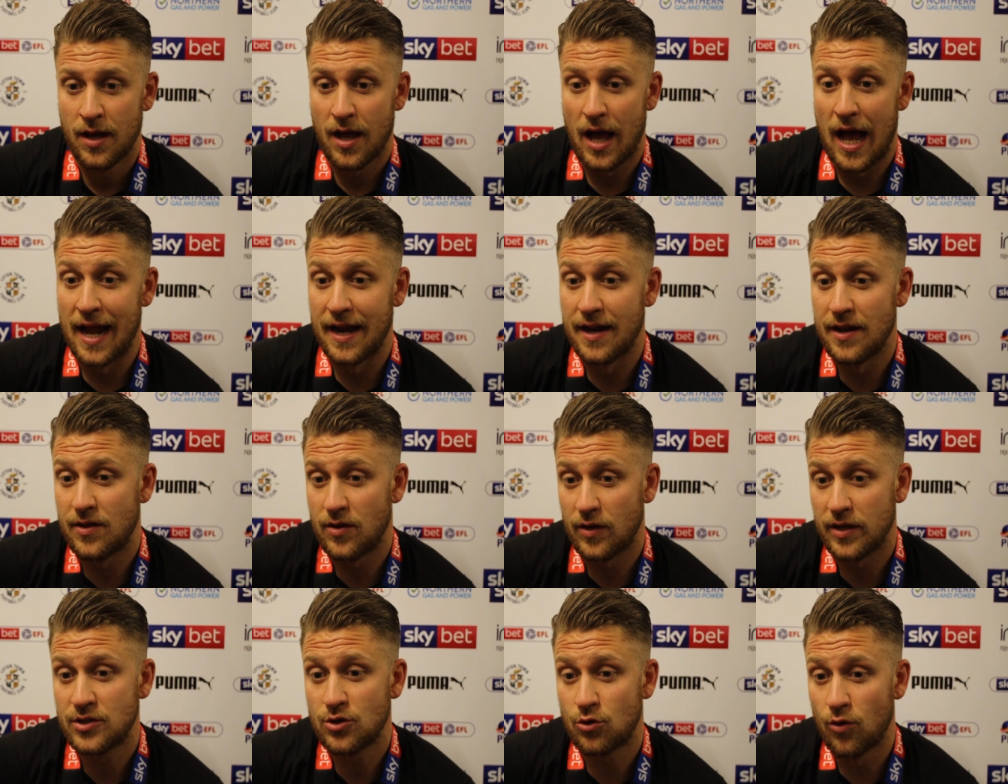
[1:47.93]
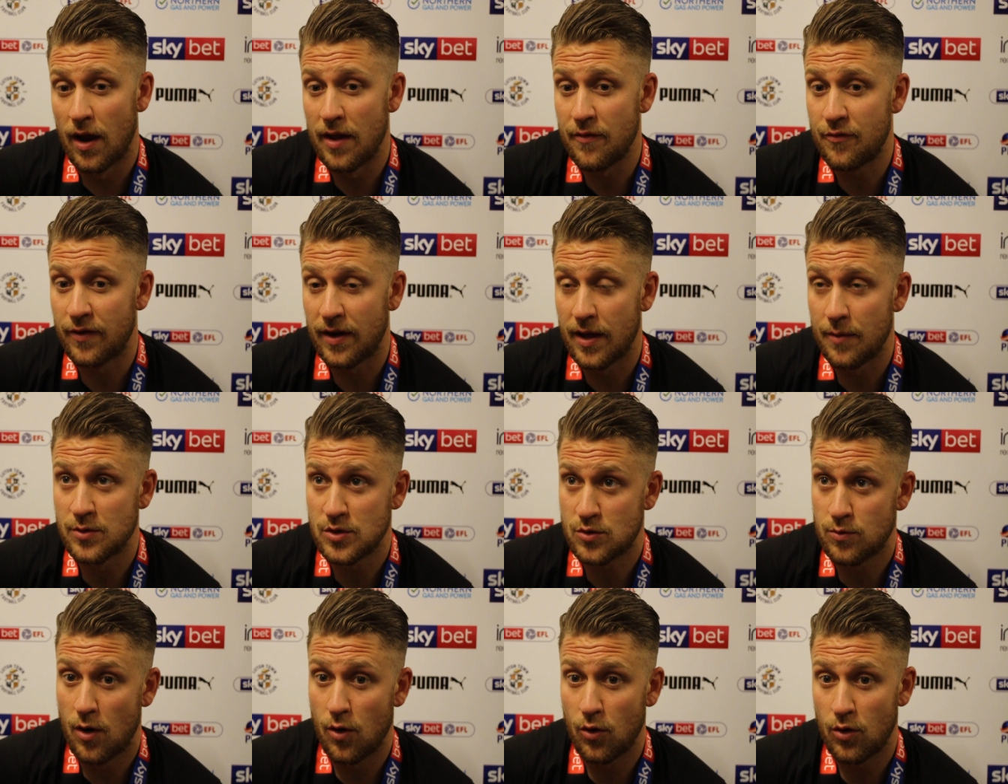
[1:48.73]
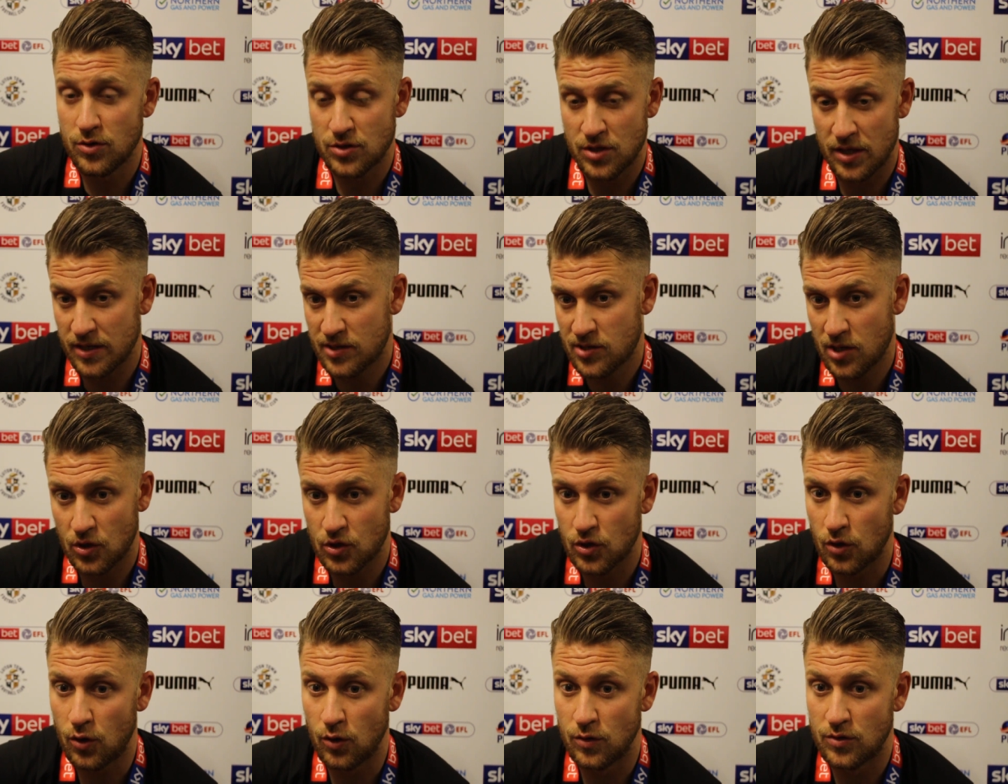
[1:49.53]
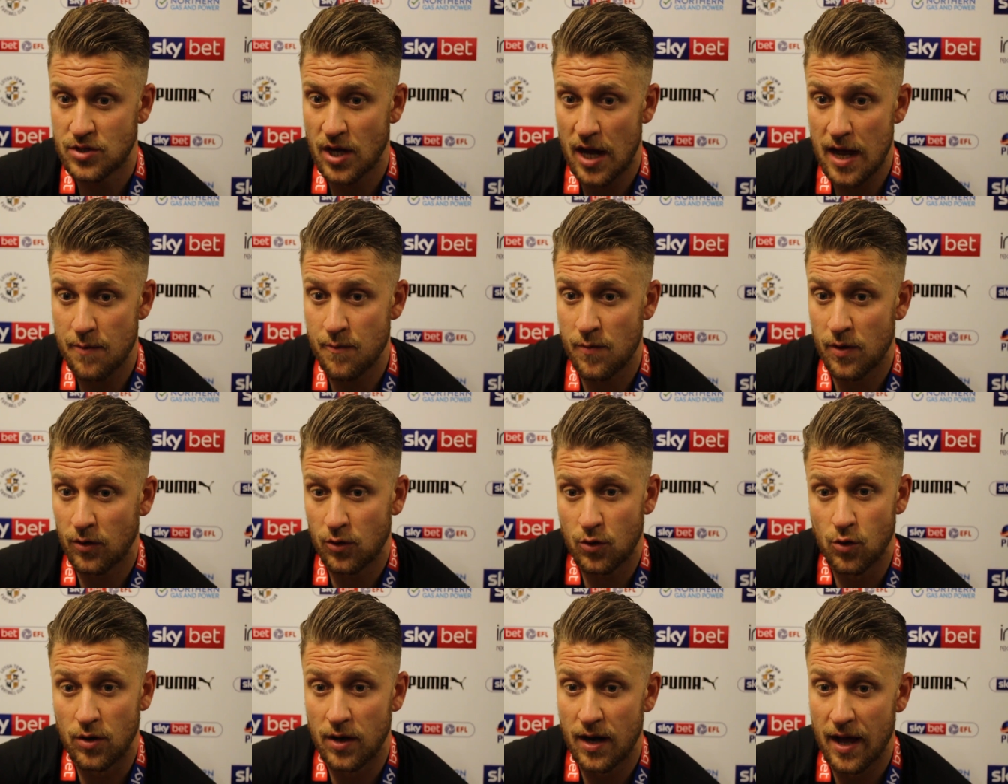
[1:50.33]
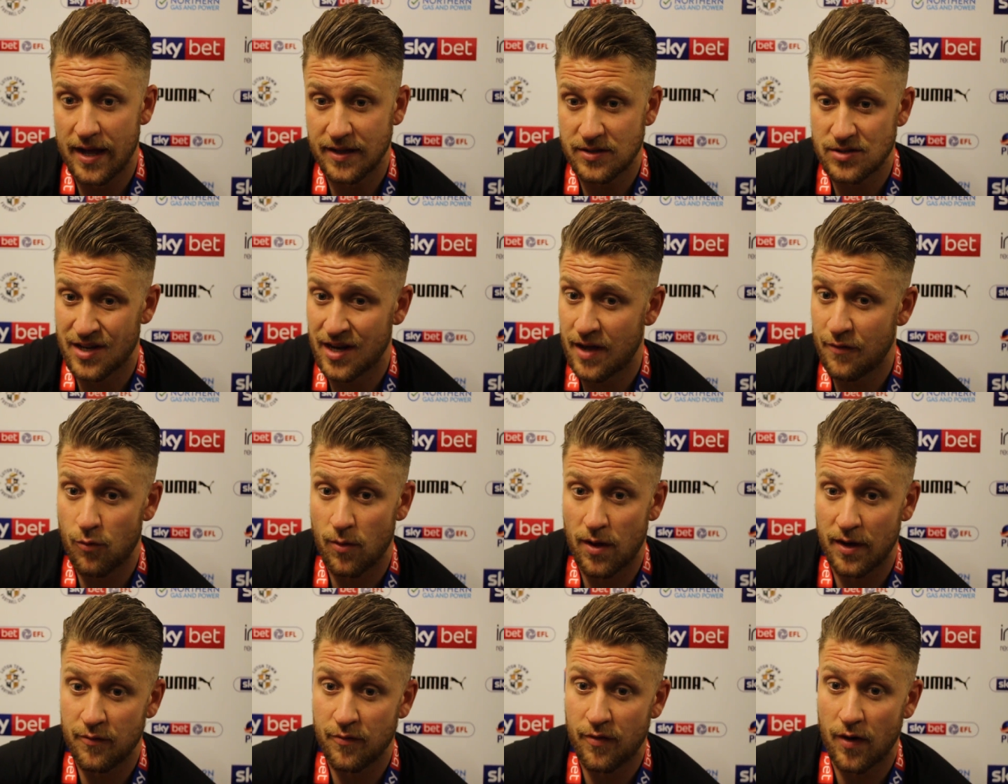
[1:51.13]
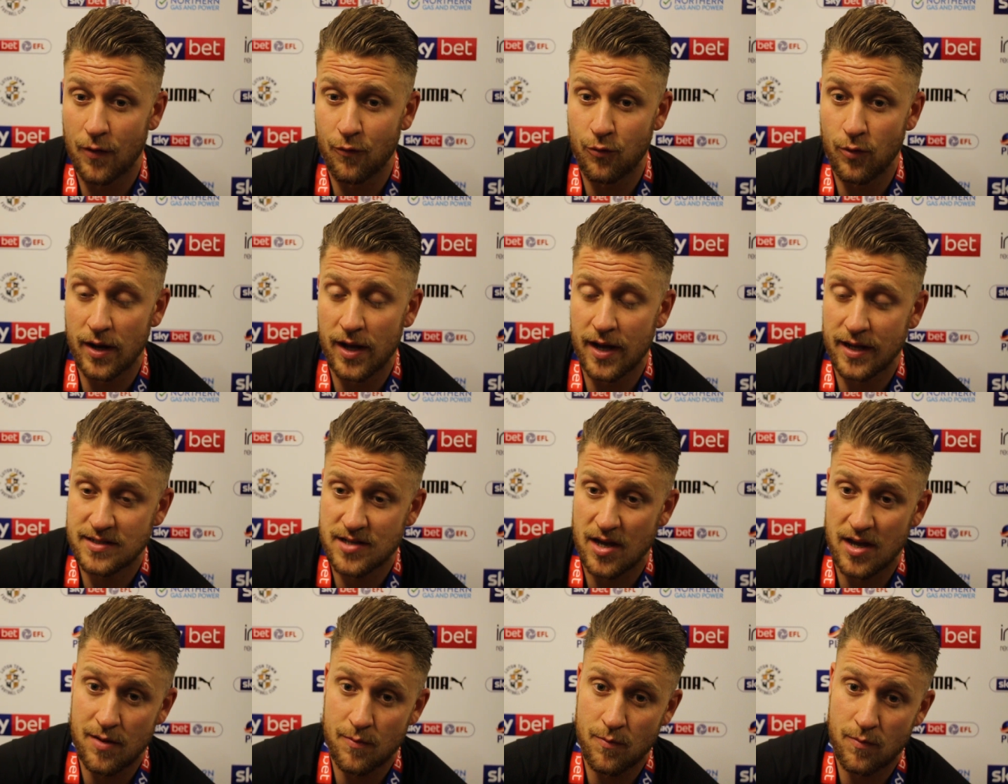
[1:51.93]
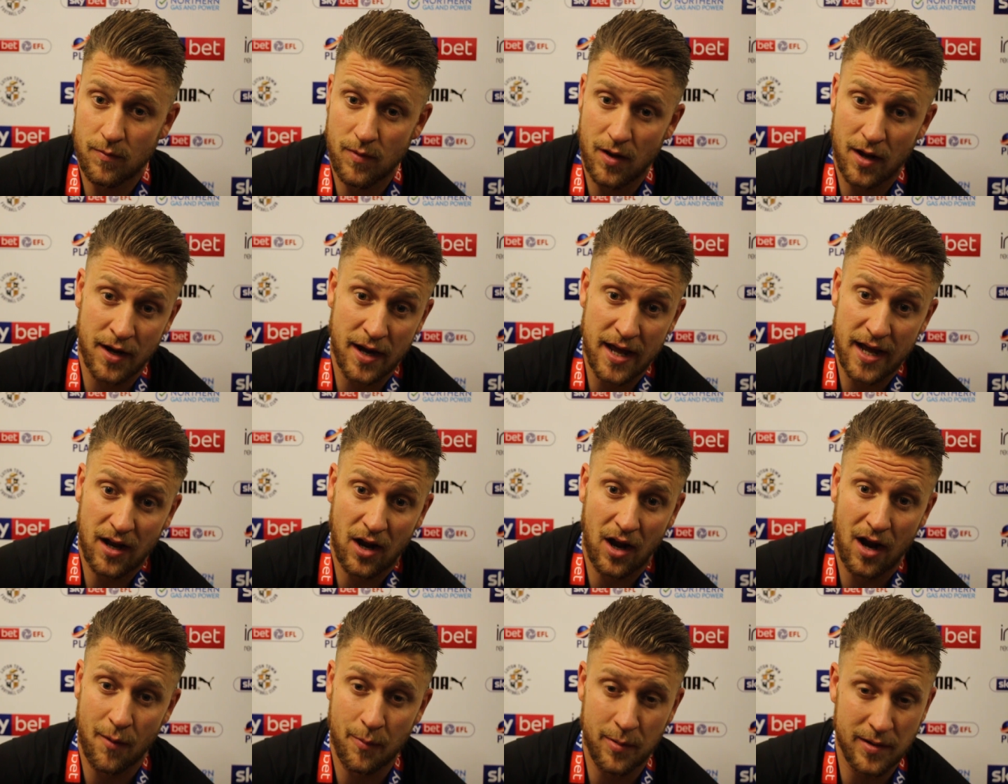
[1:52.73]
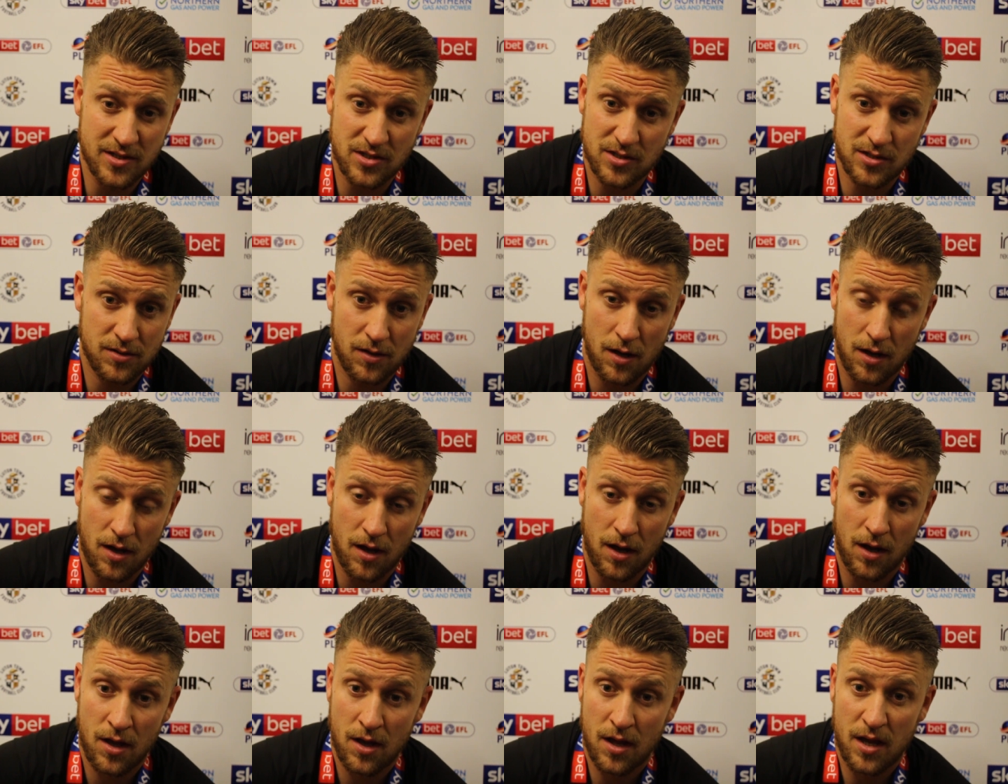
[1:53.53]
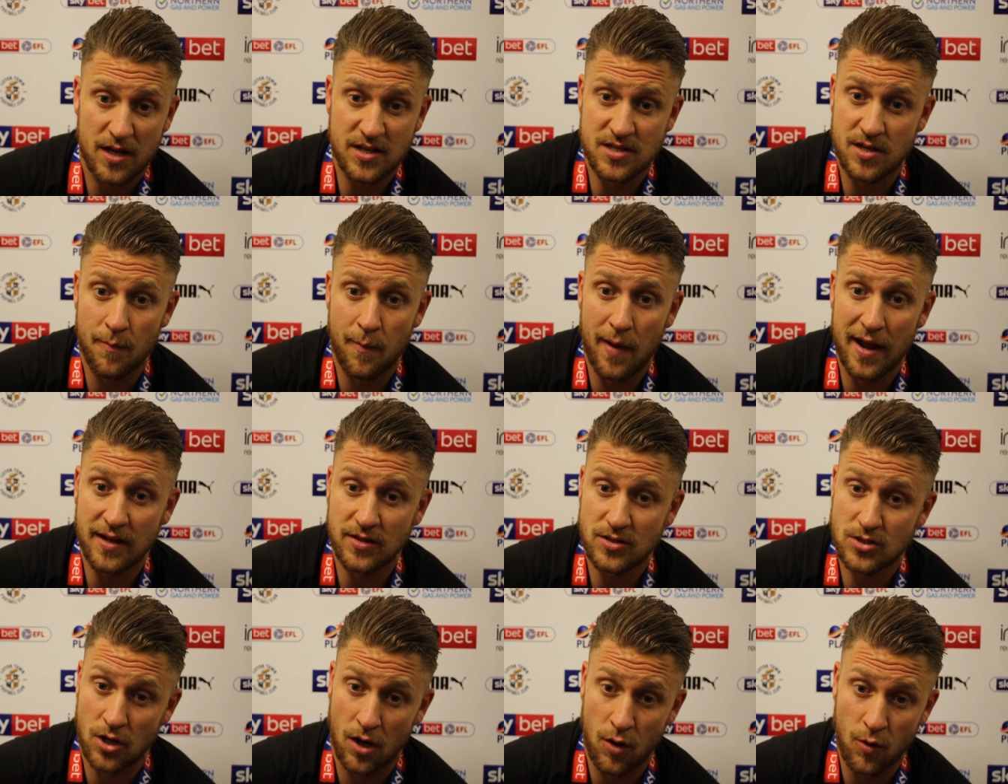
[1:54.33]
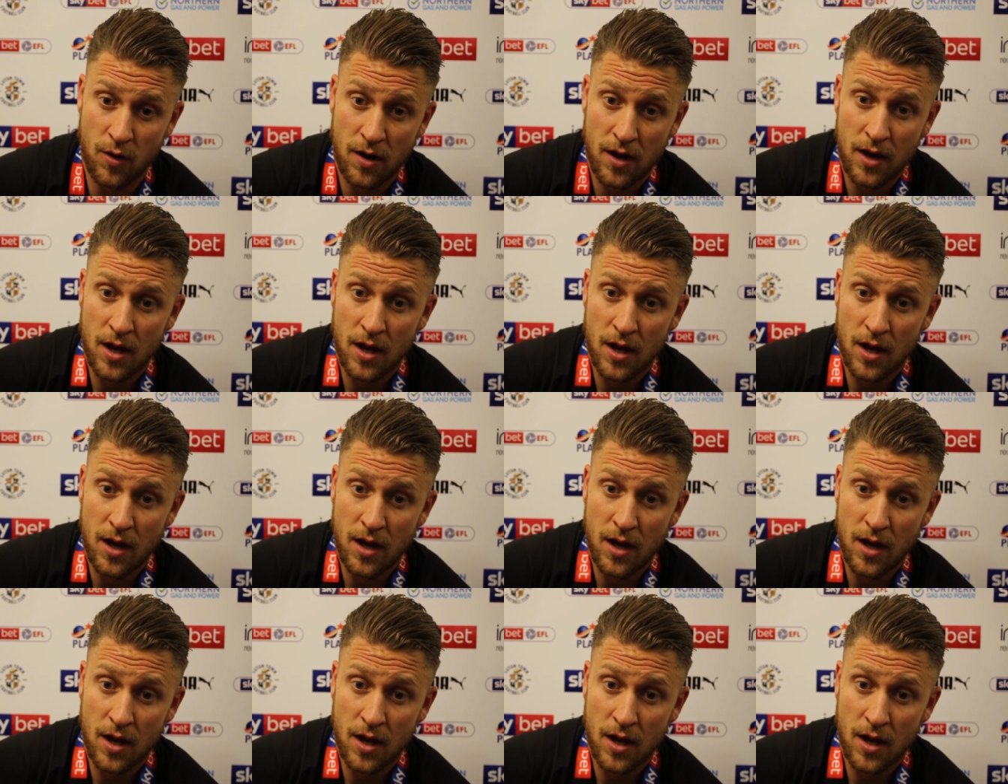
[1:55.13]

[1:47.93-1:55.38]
and it's great for them as well because they're such a good team and good lads and everyone involved with their team and their club is it's immense so